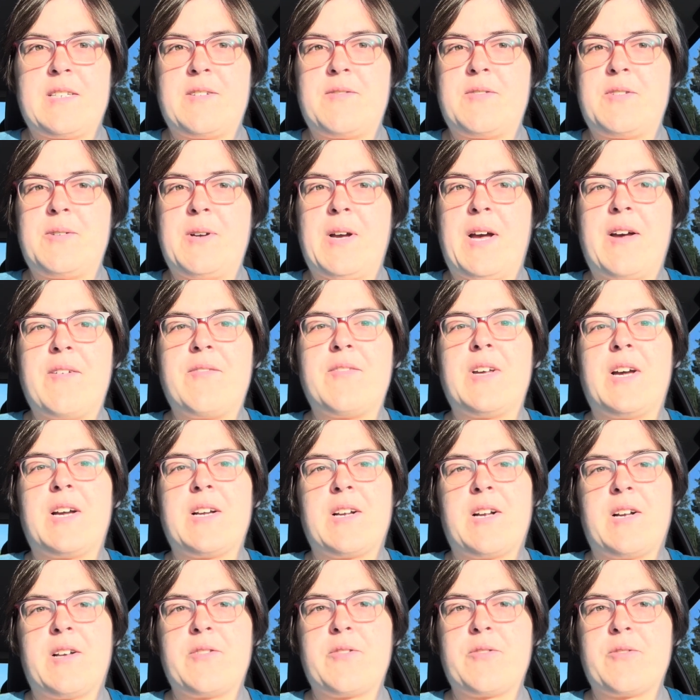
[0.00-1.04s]
If you have not
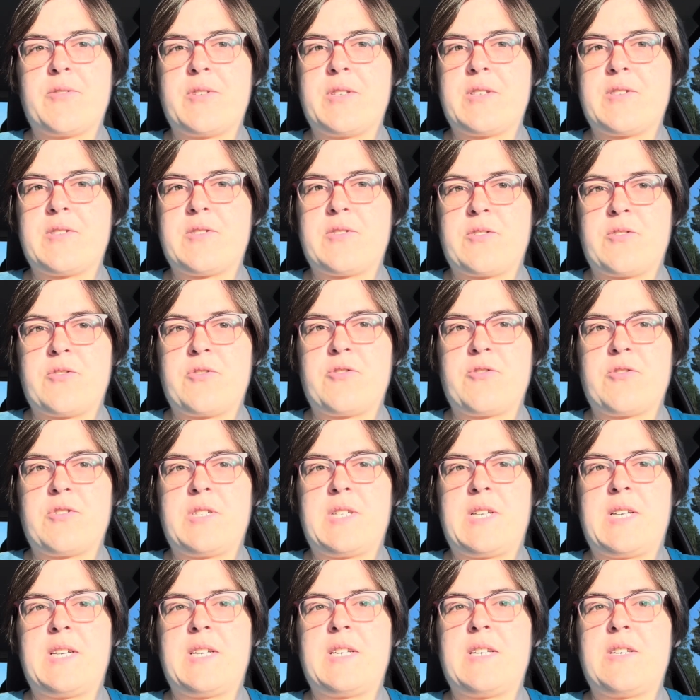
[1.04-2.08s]
gone through this
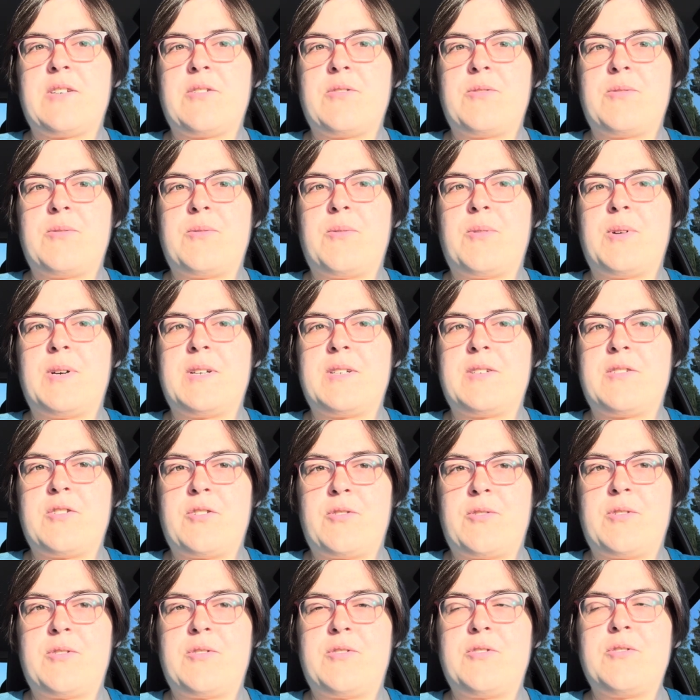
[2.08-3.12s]
surgery, you
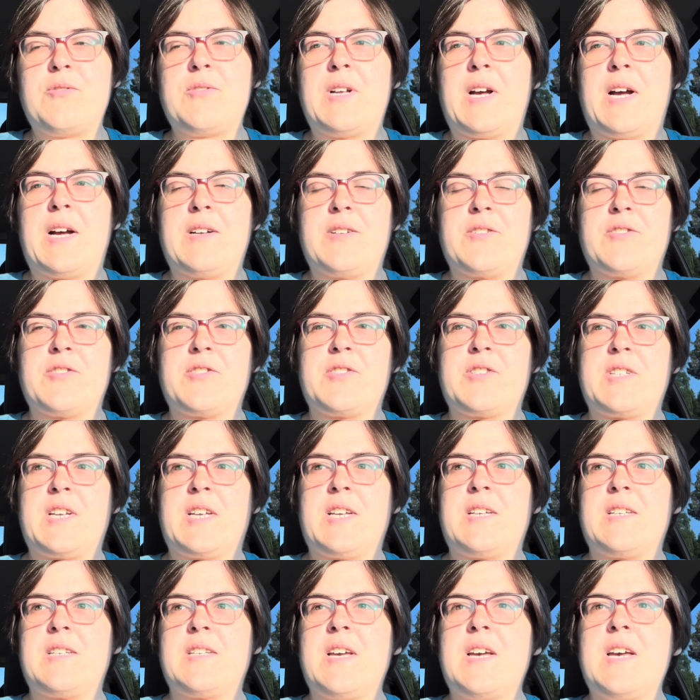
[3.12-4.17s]
don't do not
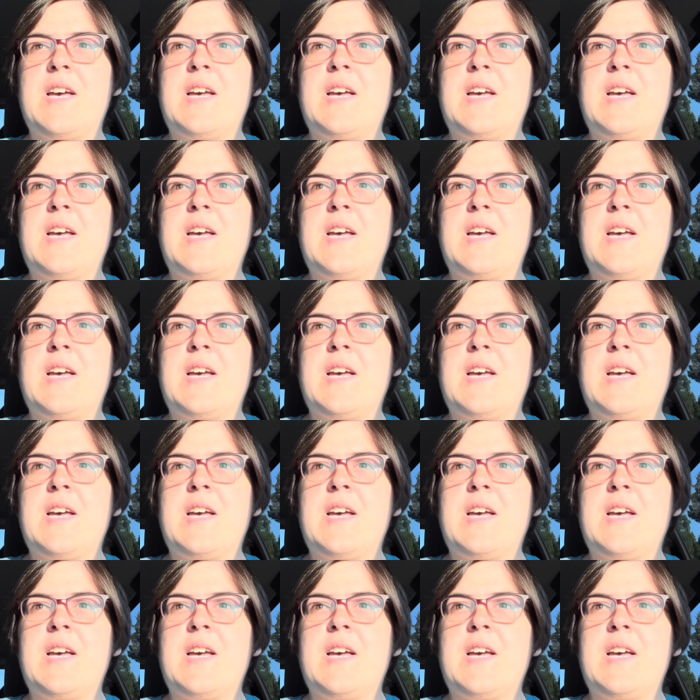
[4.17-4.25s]
understand.